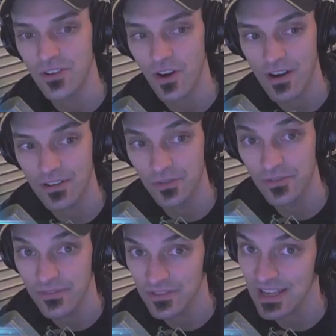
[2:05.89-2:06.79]
under Article
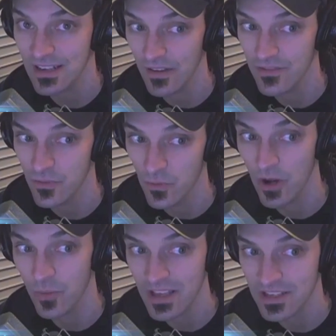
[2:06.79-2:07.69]
15 of the
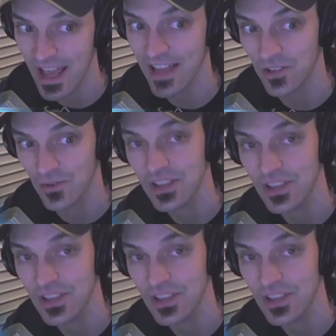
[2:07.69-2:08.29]
Rome Statute.